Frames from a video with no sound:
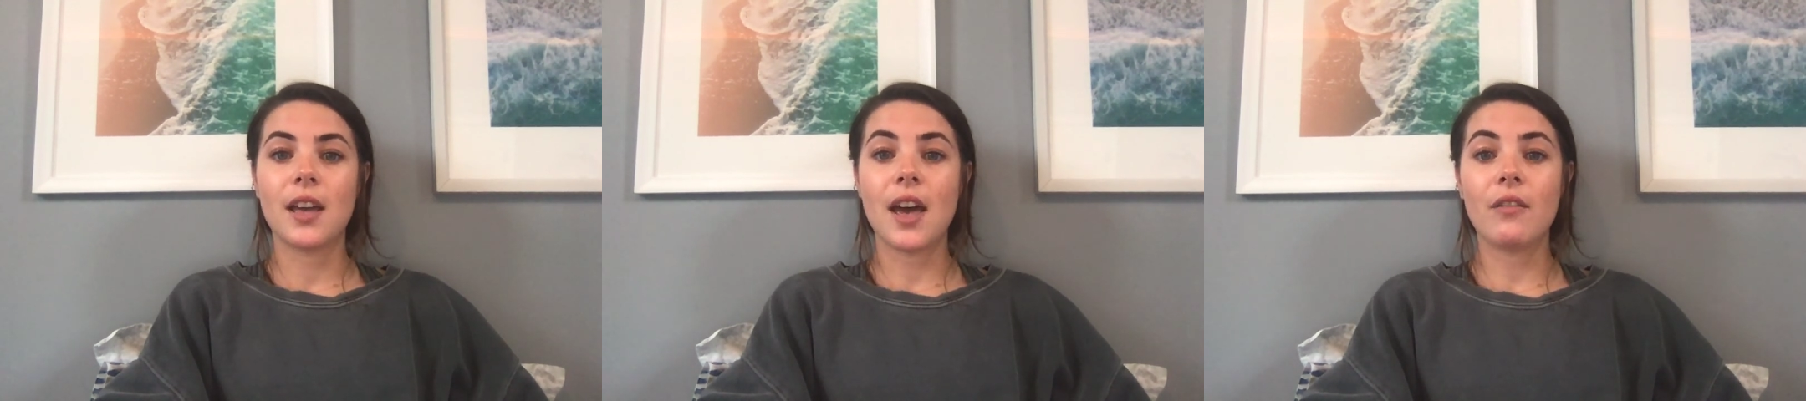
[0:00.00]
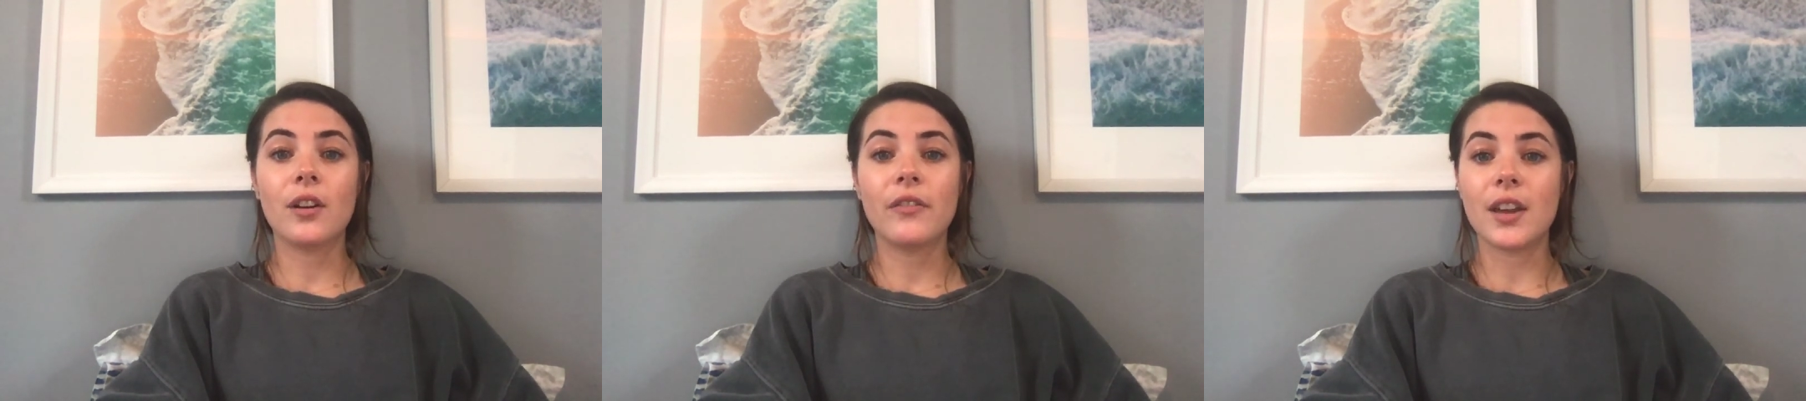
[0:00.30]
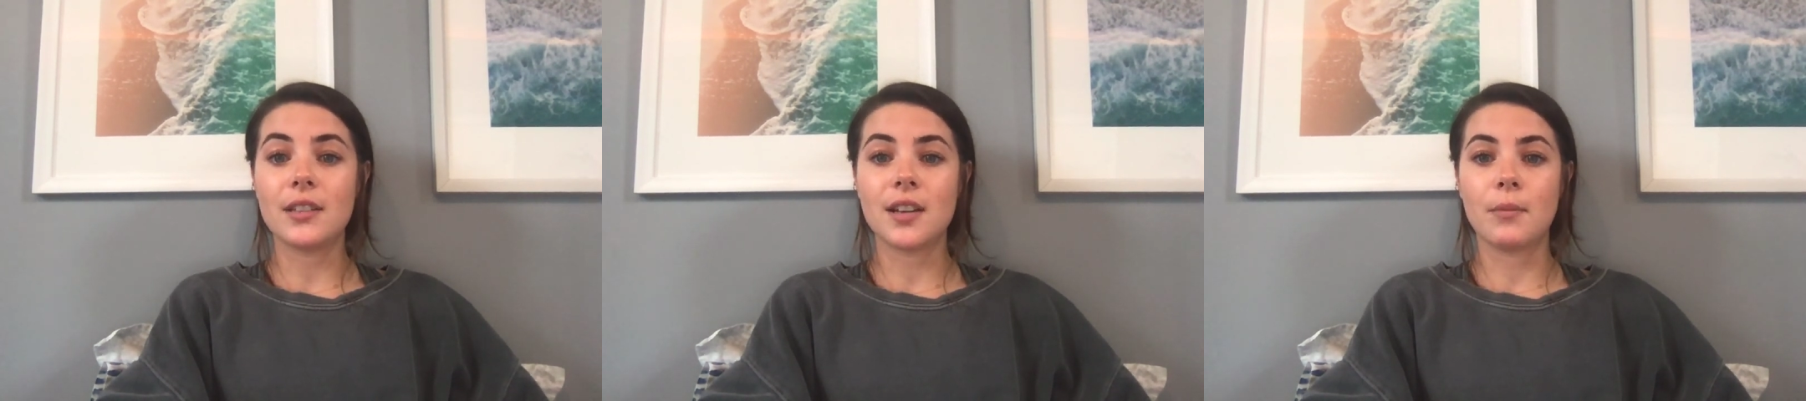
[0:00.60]
every
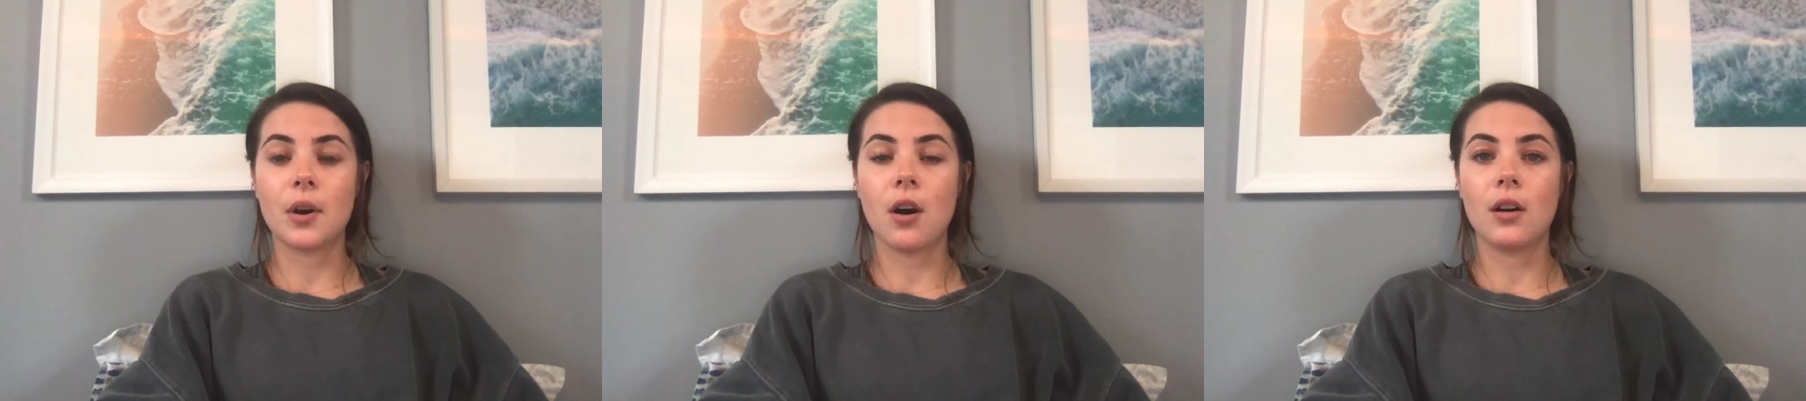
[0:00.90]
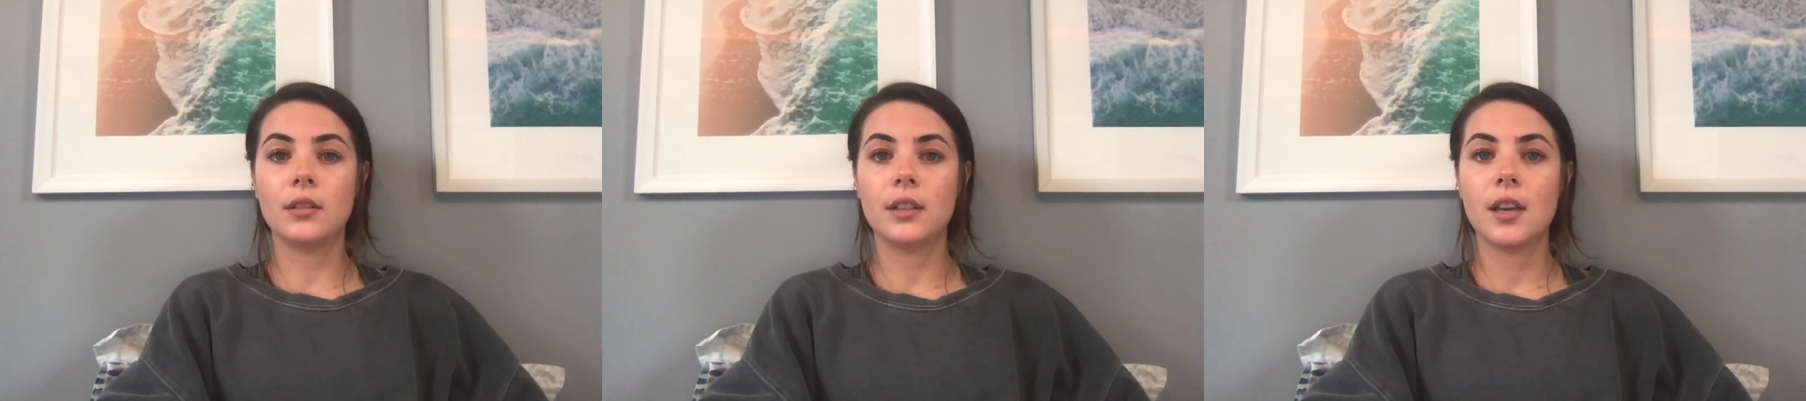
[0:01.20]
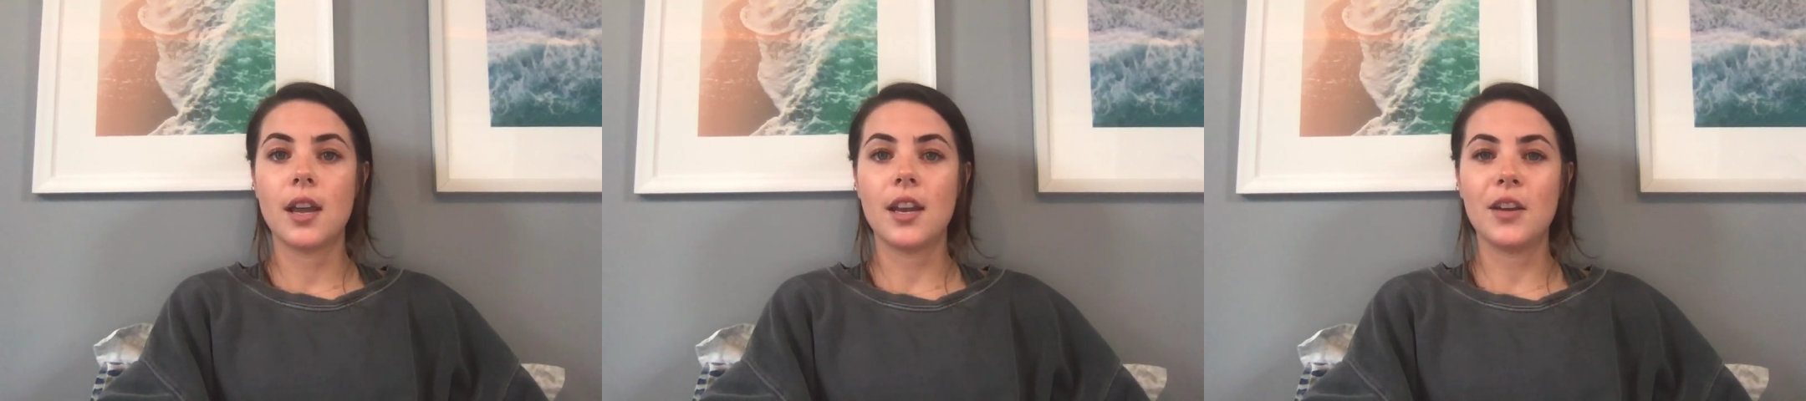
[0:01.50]
FaceTime call,
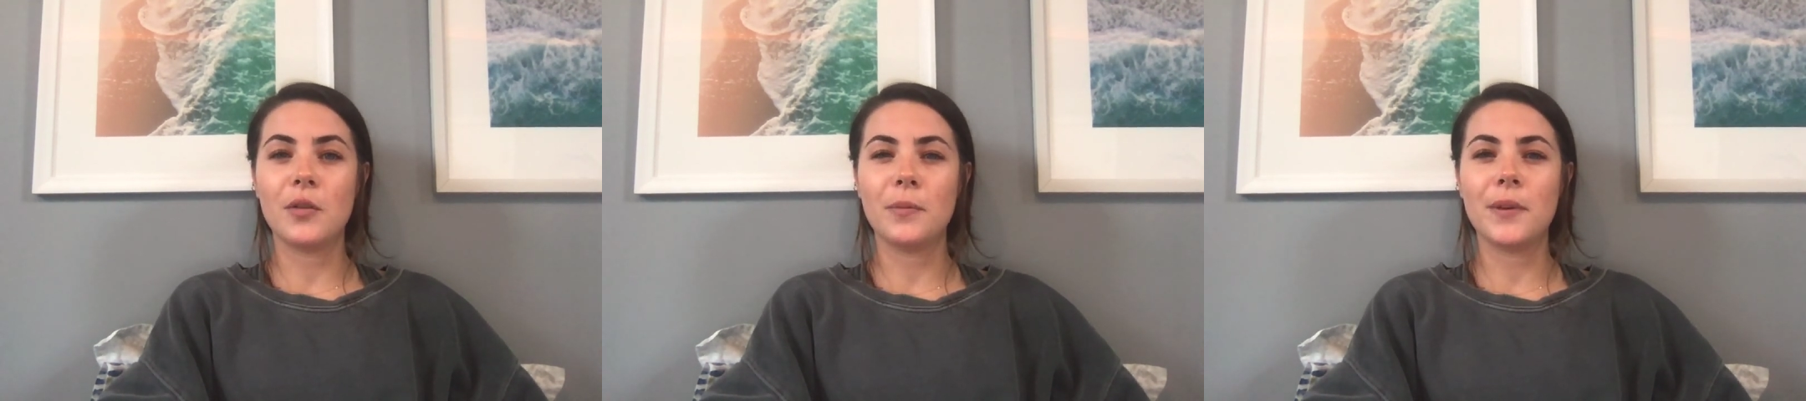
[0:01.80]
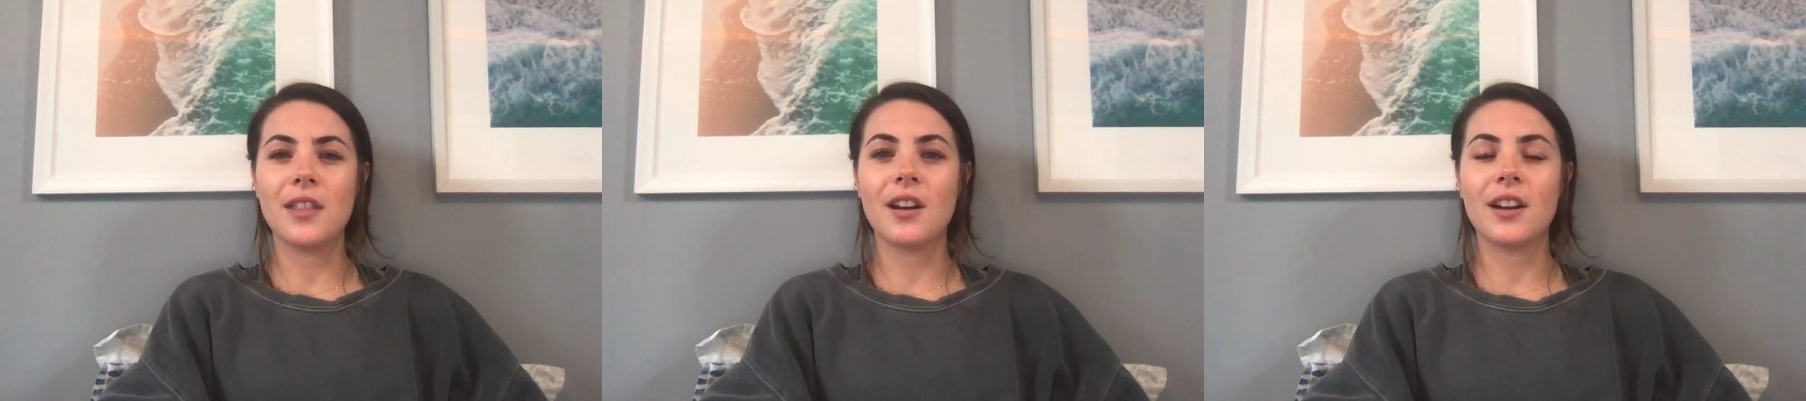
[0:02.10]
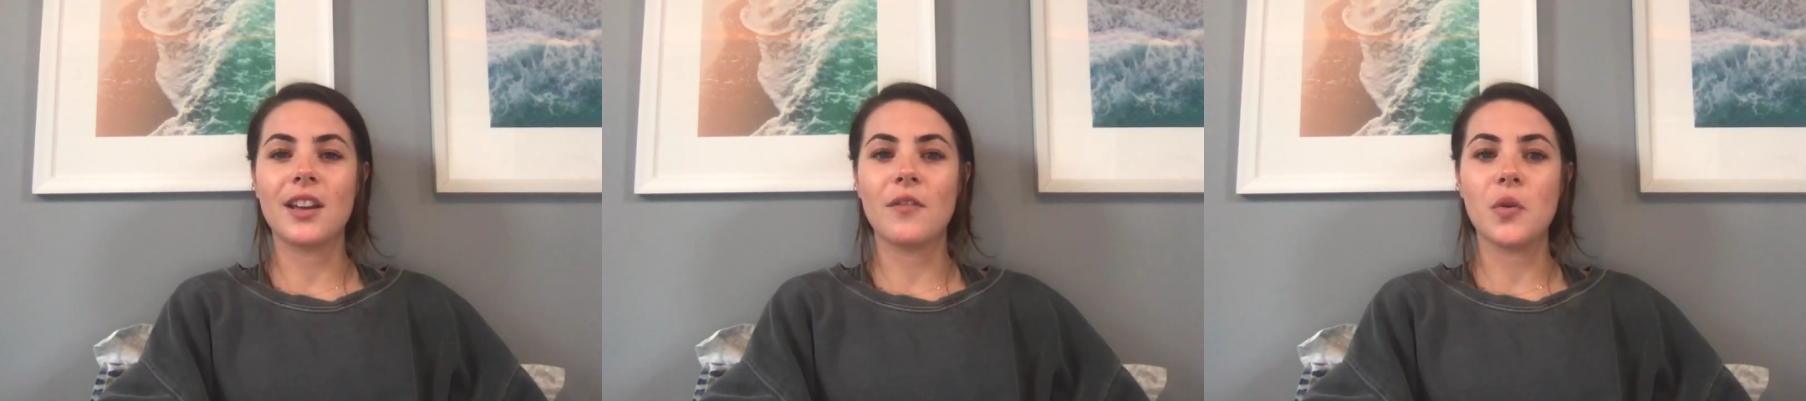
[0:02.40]
and he will be there to
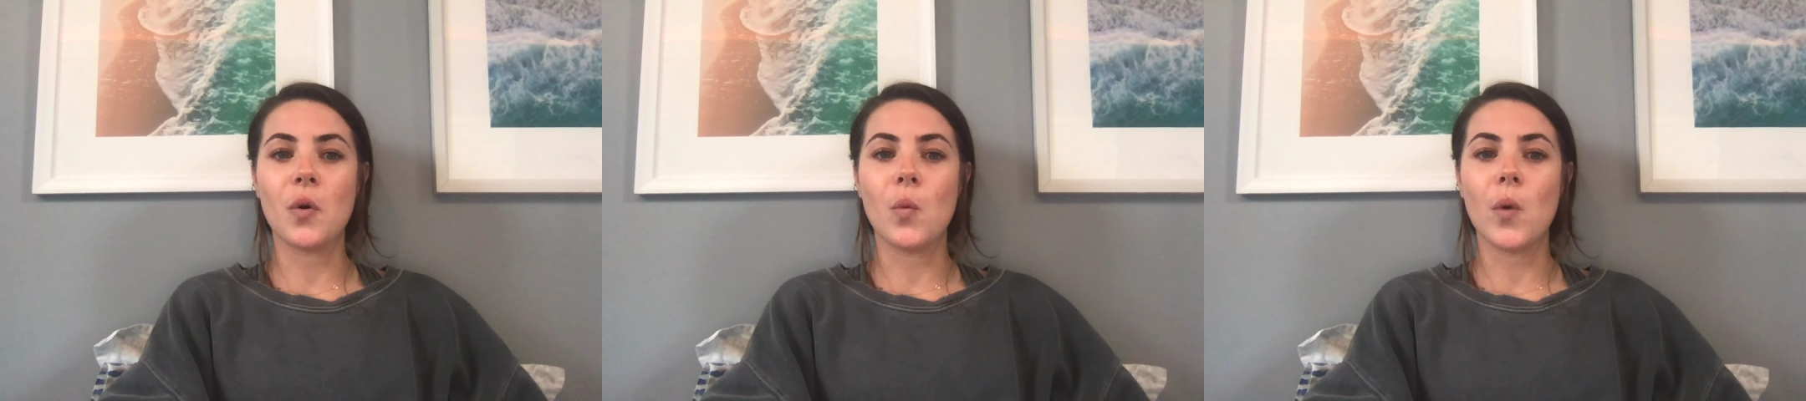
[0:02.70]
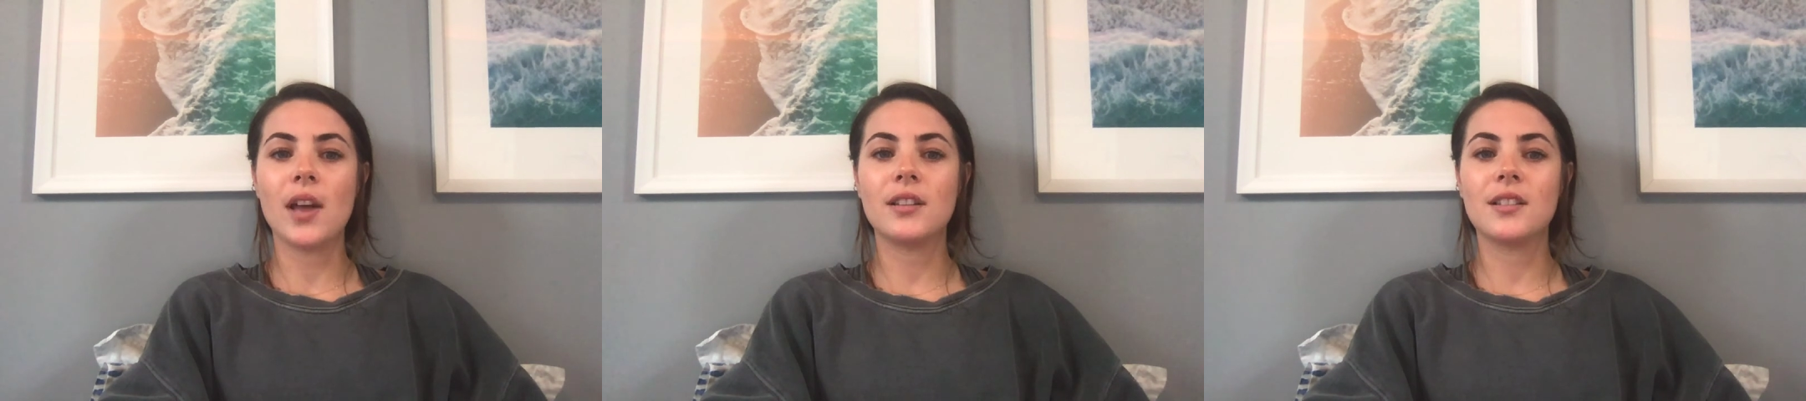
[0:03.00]
give you a wet,